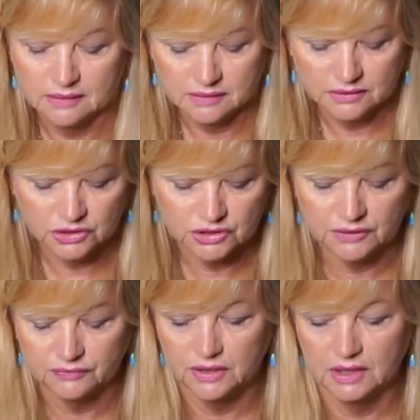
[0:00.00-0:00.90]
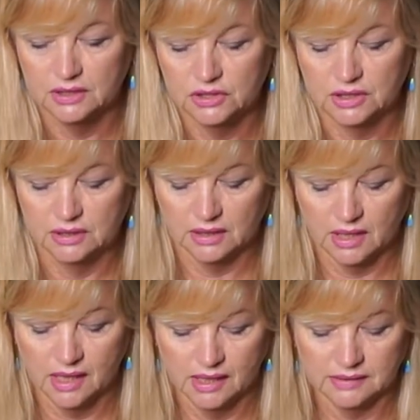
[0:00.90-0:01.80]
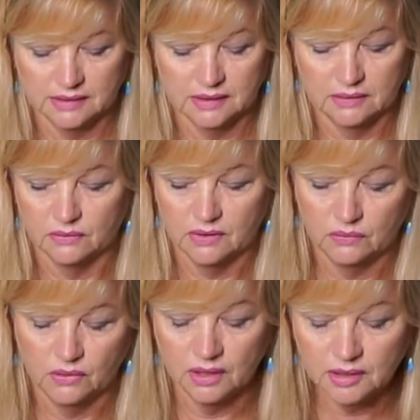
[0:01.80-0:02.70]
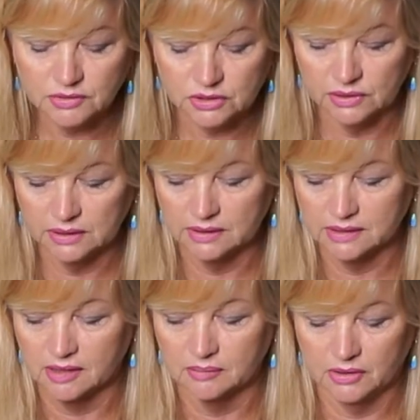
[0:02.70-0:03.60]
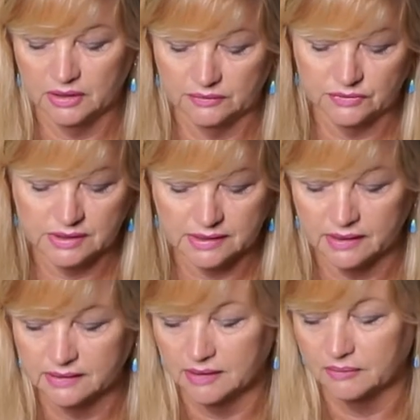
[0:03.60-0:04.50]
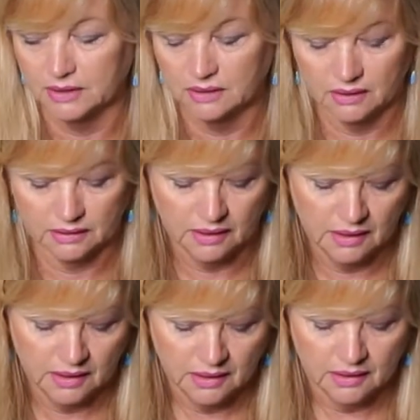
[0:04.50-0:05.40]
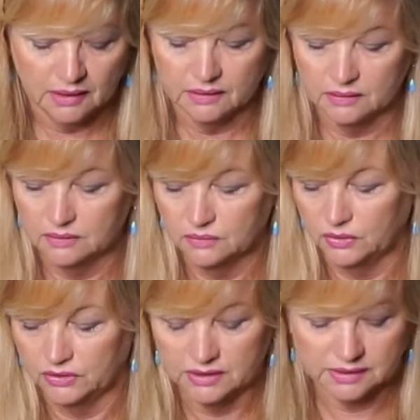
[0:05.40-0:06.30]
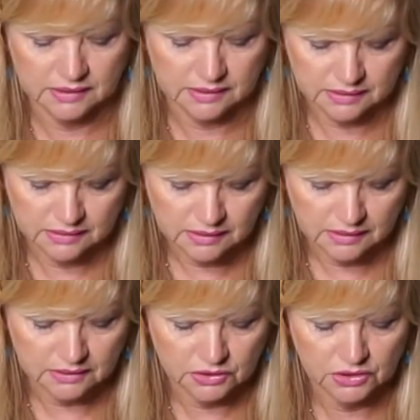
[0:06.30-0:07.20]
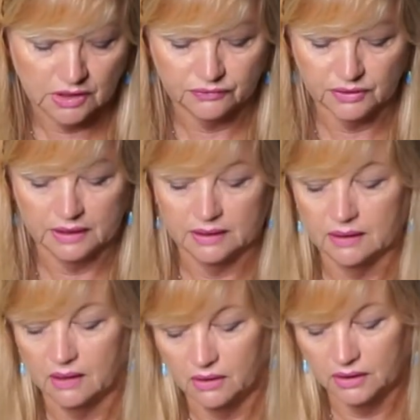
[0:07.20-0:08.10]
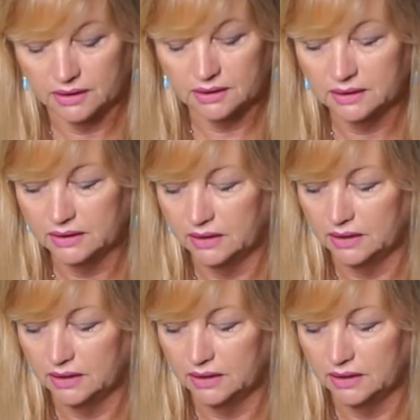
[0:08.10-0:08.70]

shift the energy in the cards. And while I'm doing this, I might even say something like, with this shuffling, I clear the